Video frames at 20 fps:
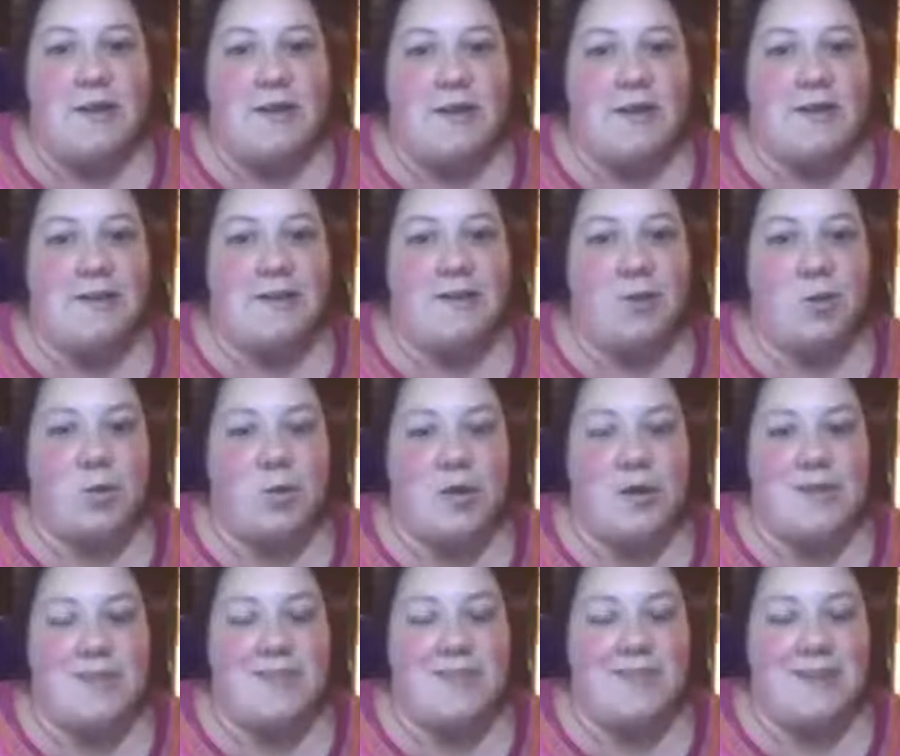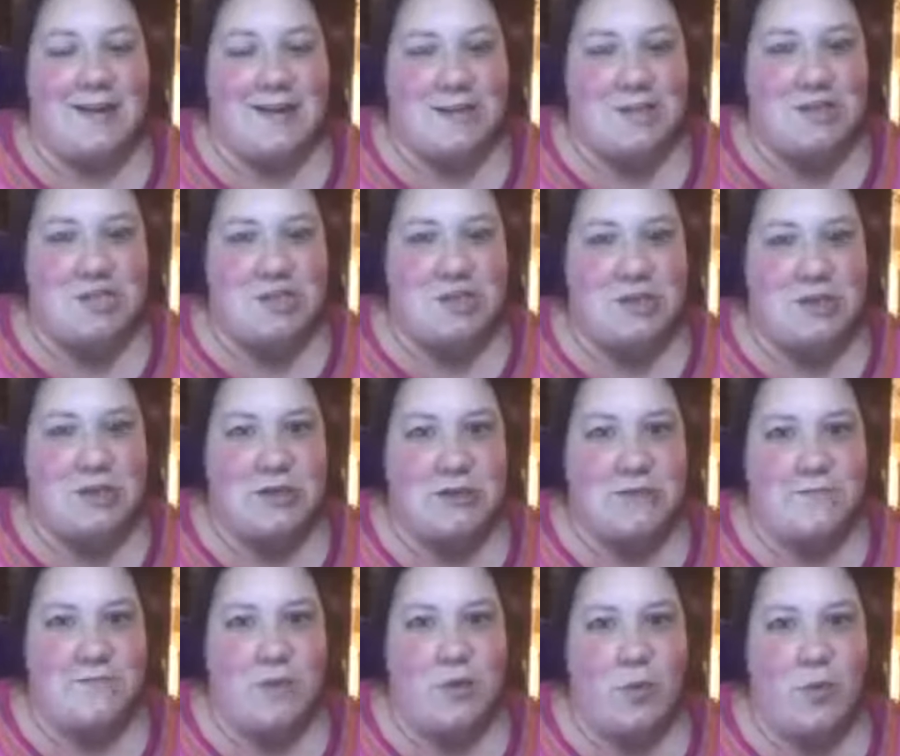Now, last
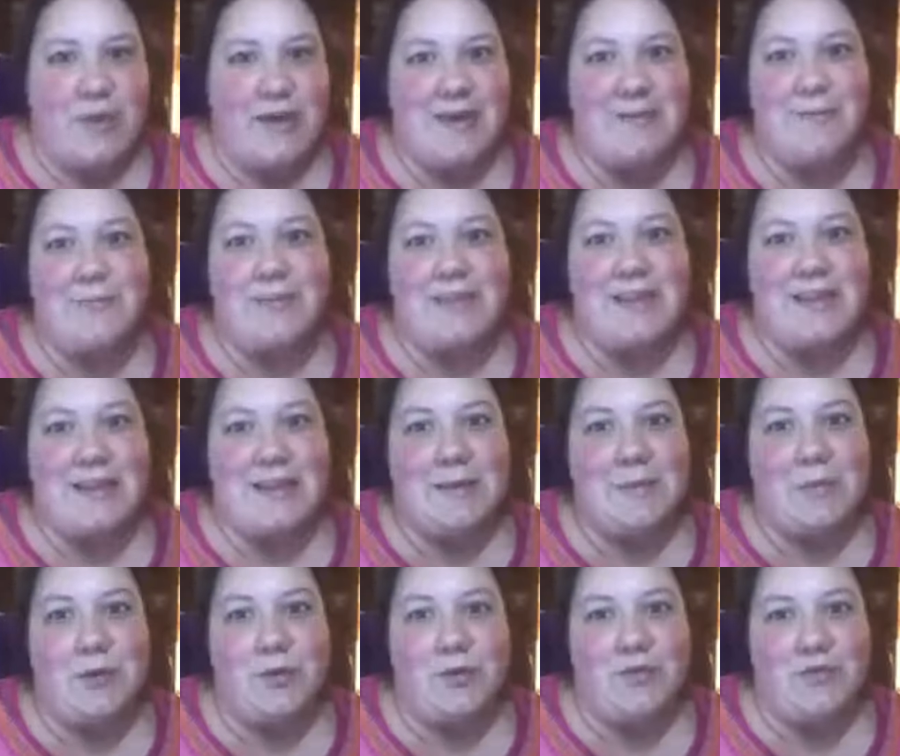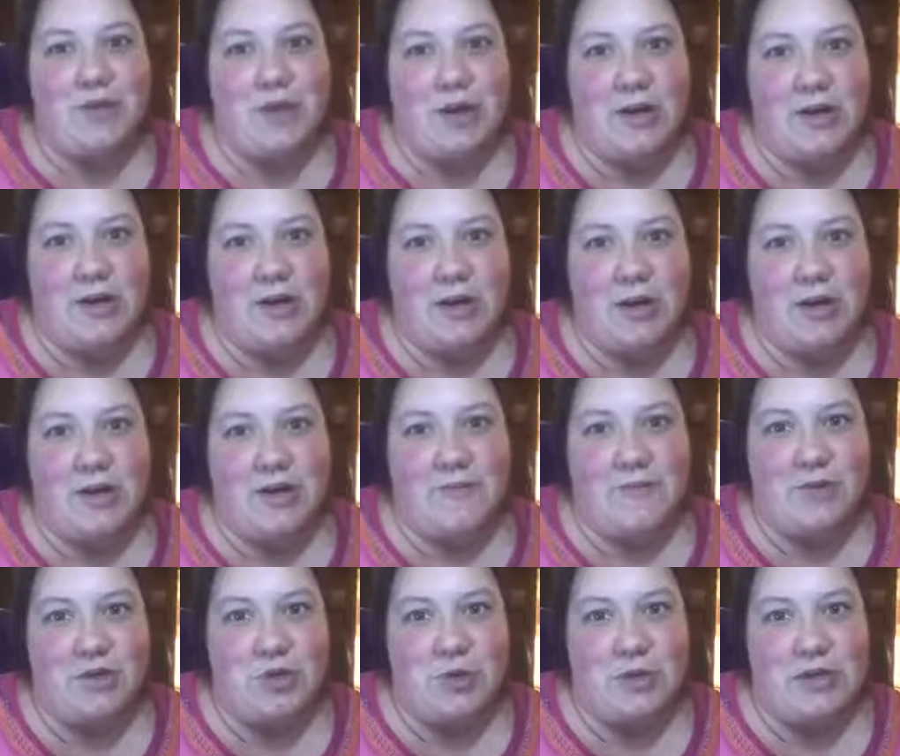year, we completely both forgot our
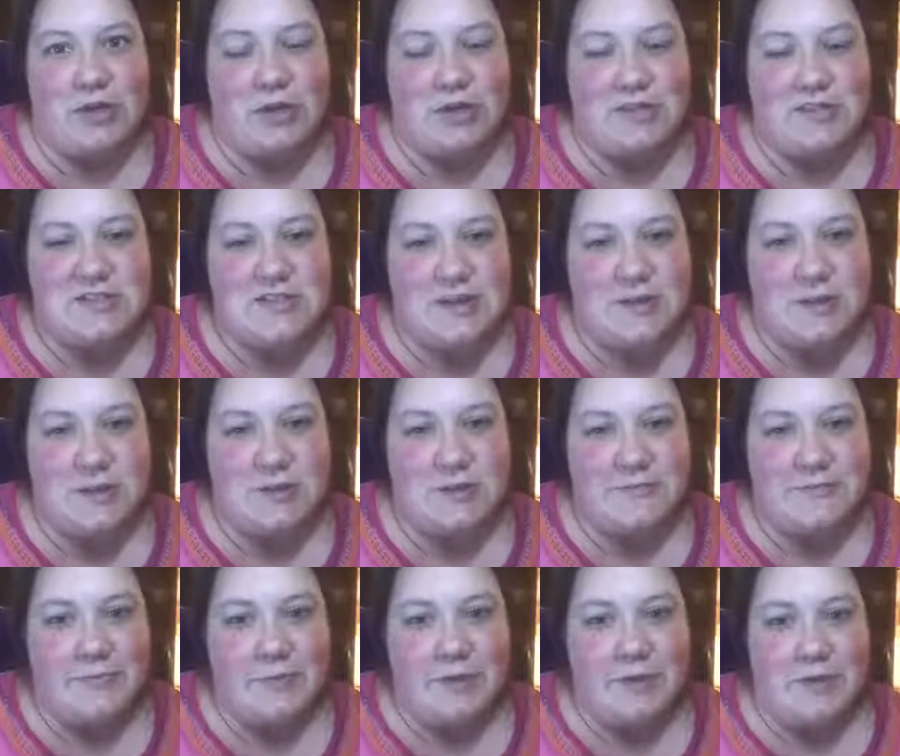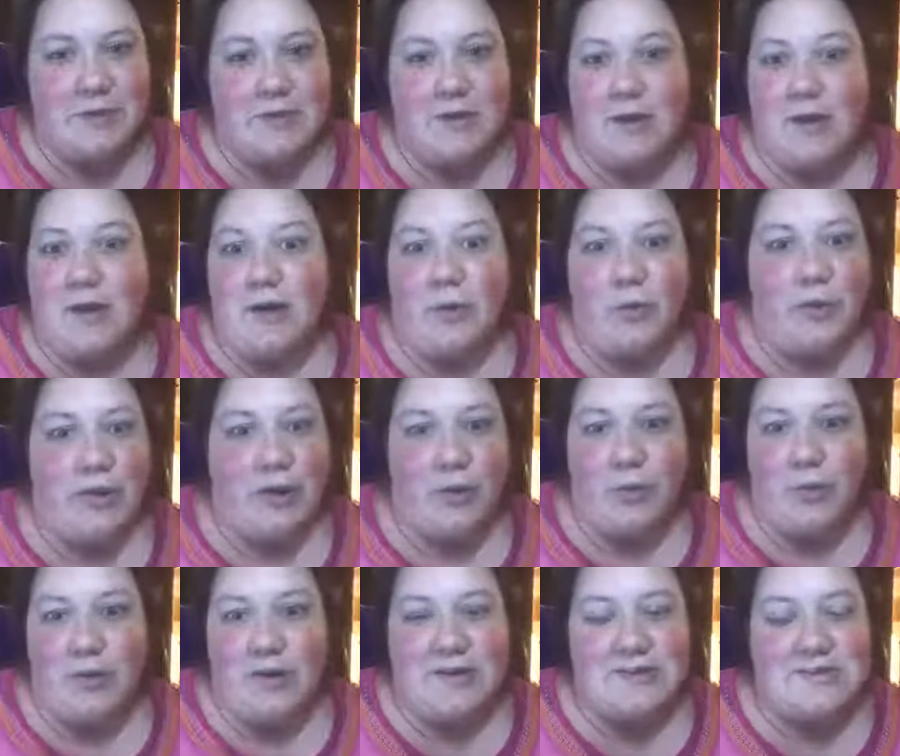anniversary altogether. We
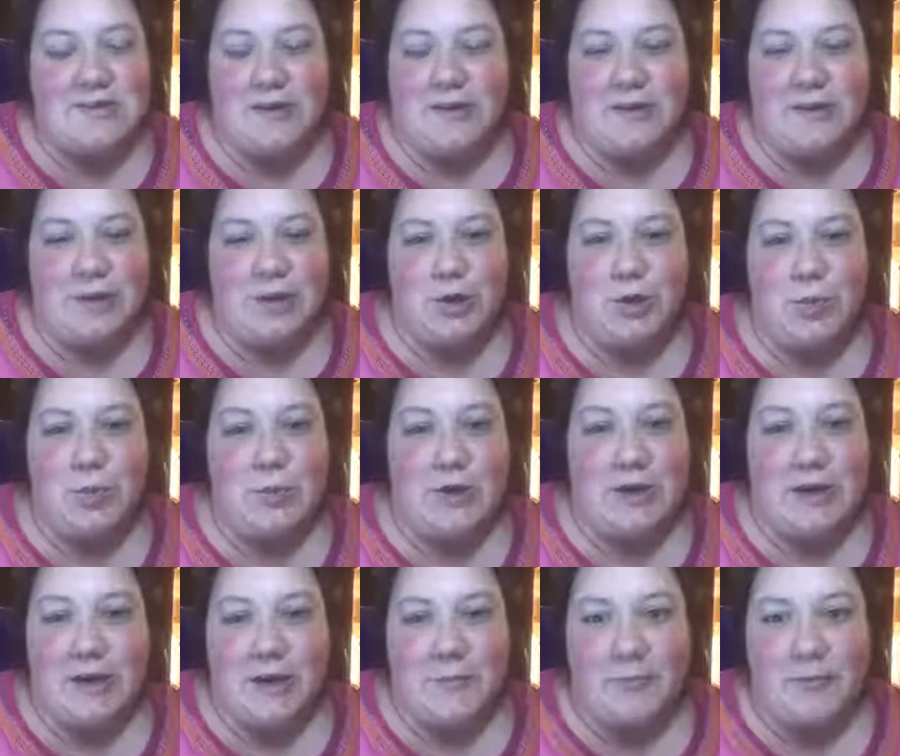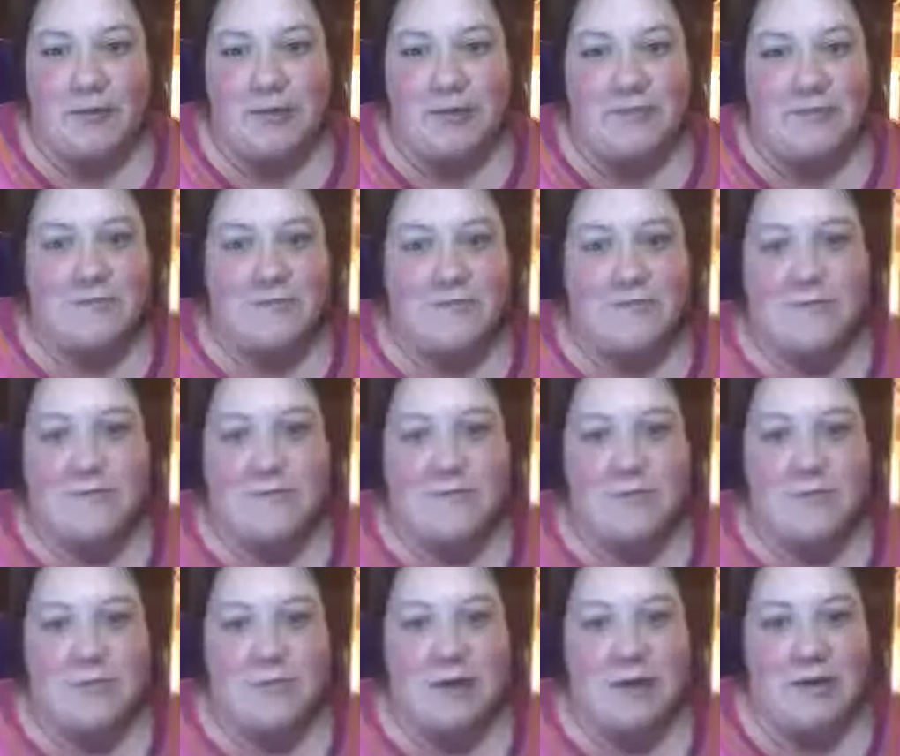don't exactly know what happened,
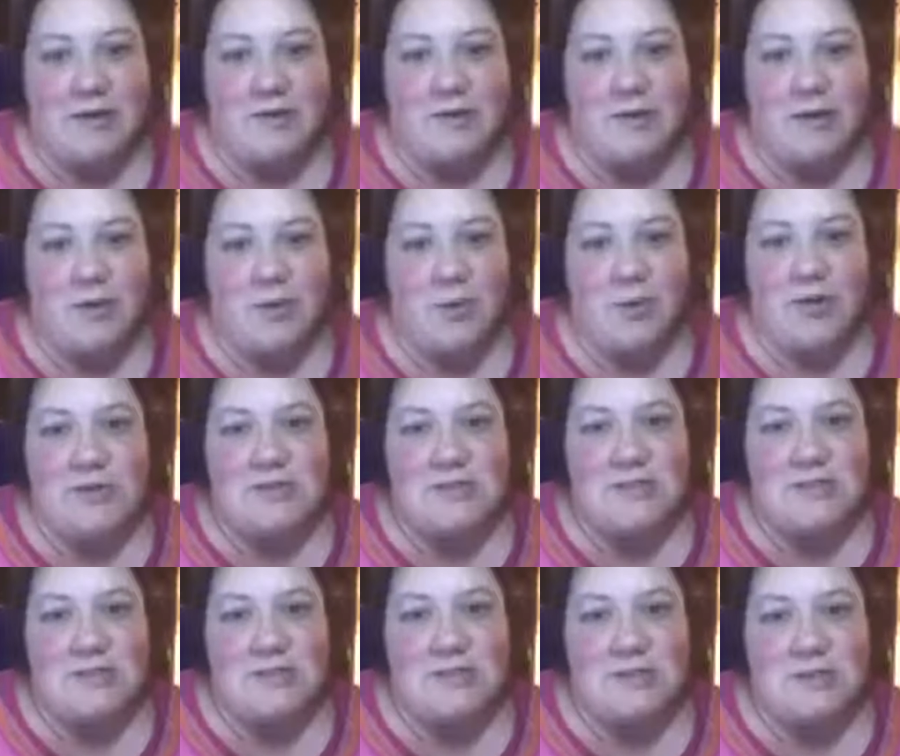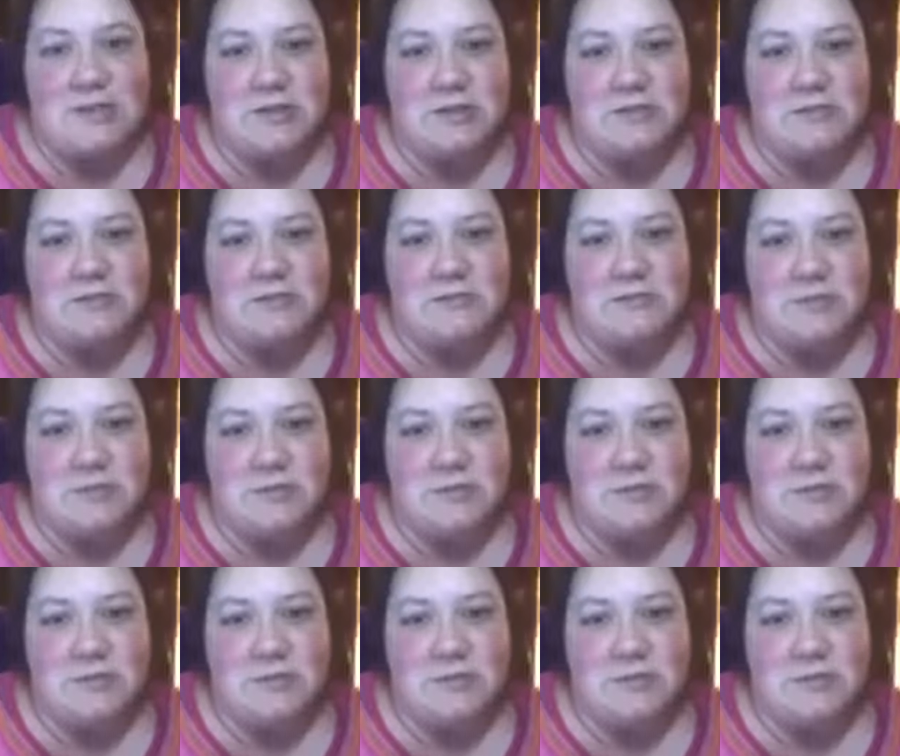but it wasn't until